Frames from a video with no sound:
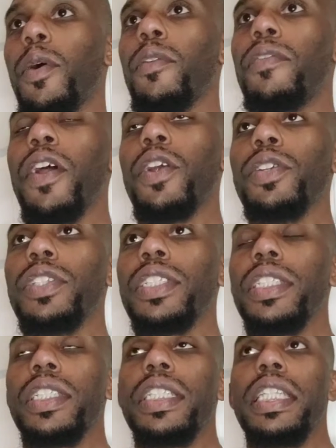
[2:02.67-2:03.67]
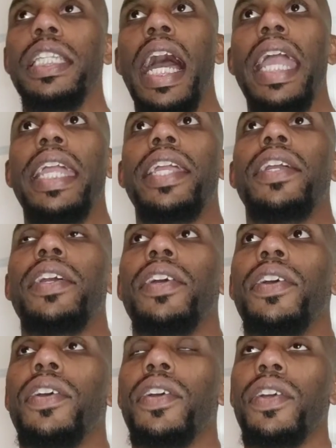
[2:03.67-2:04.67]
first
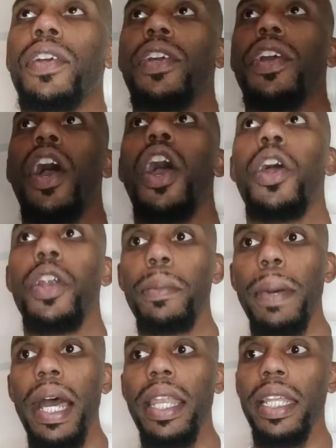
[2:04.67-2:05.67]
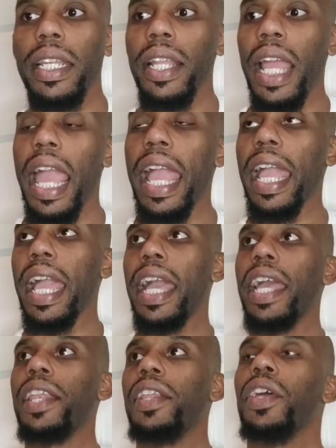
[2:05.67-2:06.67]
heard about it,
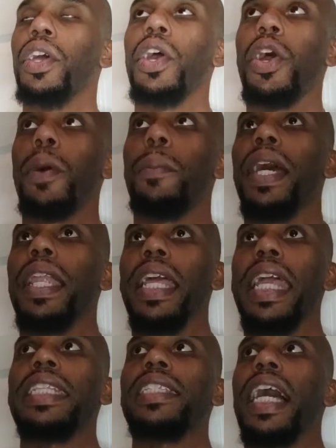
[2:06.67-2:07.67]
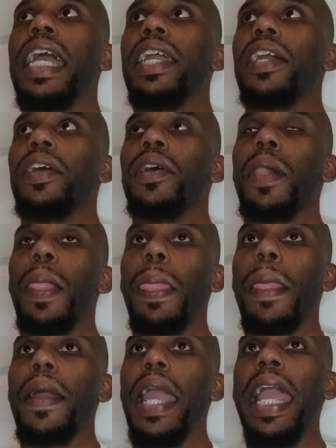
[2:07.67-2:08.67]
but it's like
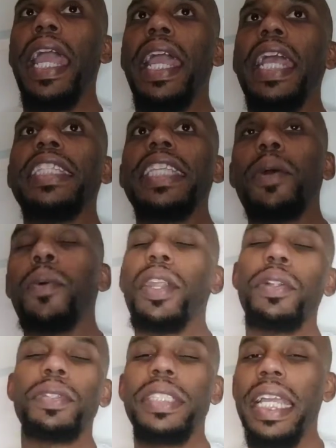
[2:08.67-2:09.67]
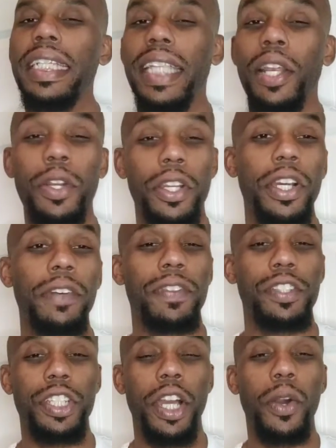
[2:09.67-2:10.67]
one of those things that are good for
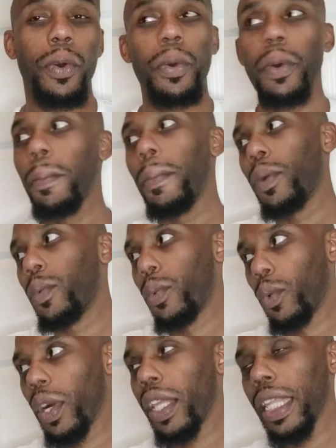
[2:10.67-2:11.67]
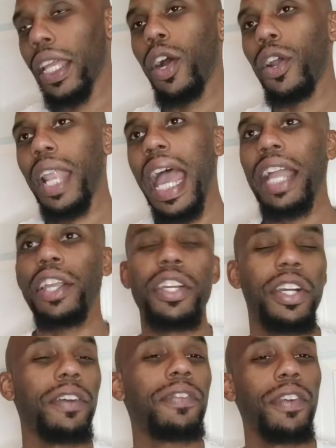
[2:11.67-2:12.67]
show, but really are not
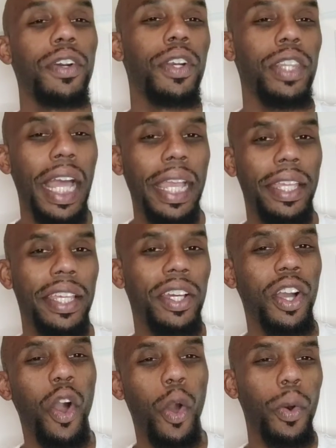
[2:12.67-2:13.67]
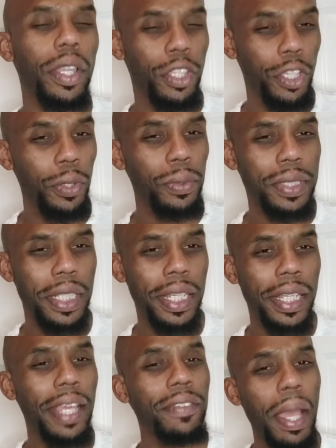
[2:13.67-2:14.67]
good for on
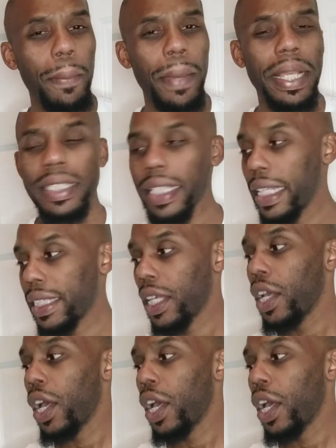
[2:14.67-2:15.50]
using, if that makes sense.